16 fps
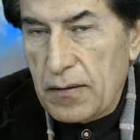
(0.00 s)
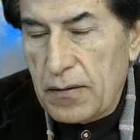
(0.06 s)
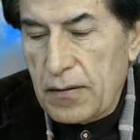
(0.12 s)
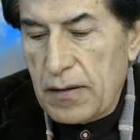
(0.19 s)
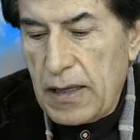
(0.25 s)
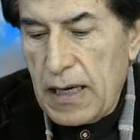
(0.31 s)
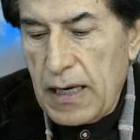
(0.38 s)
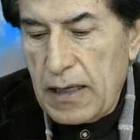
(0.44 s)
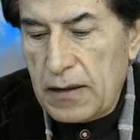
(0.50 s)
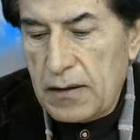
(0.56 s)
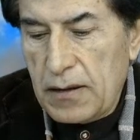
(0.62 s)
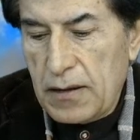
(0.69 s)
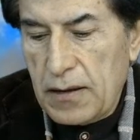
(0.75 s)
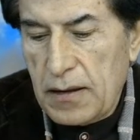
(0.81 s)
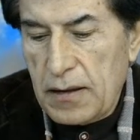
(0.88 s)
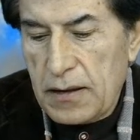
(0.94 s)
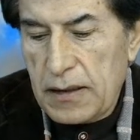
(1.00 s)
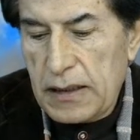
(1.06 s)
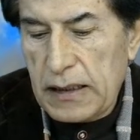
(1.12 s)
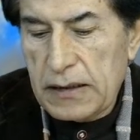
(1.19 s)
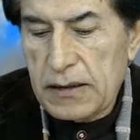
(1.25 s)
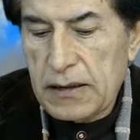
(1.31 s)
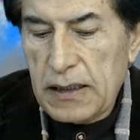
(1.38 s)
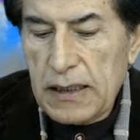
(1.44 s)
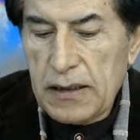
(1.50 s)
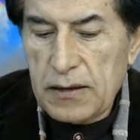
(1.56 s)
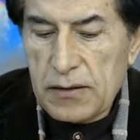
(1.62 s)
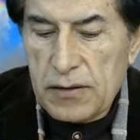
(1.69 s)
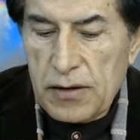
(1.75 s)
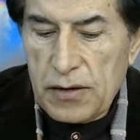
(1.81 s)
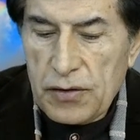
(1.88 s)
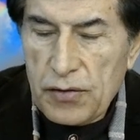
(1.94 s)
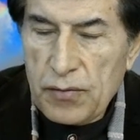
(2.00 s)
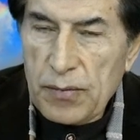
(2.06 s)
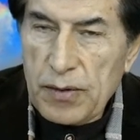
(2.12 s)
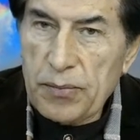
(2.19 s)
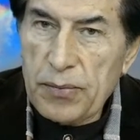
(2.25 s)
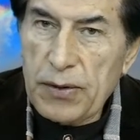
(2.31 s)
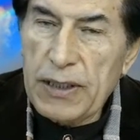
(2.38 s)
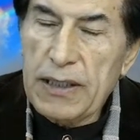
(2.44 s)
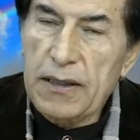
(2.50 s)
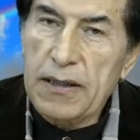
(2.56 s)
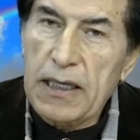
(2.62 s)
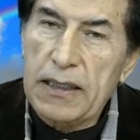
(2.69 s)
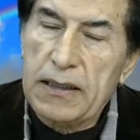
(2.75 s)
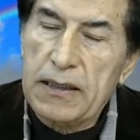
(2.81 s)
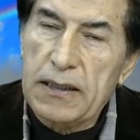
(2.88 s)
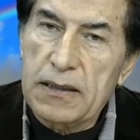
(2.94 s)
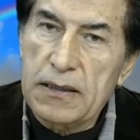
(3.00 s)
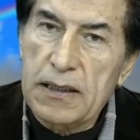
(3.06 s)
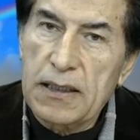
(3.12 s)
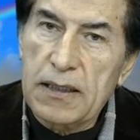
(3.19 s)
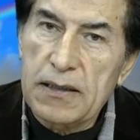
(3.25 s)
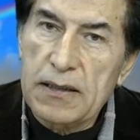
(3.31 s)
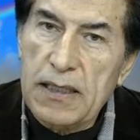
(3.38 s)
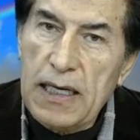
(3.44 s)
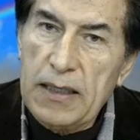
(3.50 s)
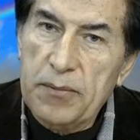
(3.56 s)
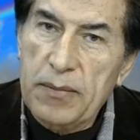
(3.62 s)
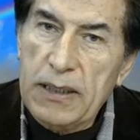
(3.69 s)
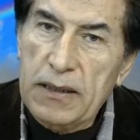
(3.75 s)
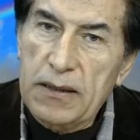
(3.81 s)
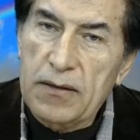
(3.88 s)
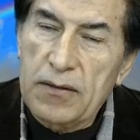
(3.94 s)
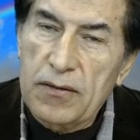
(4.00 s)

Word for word: that contains the human brain that contains that many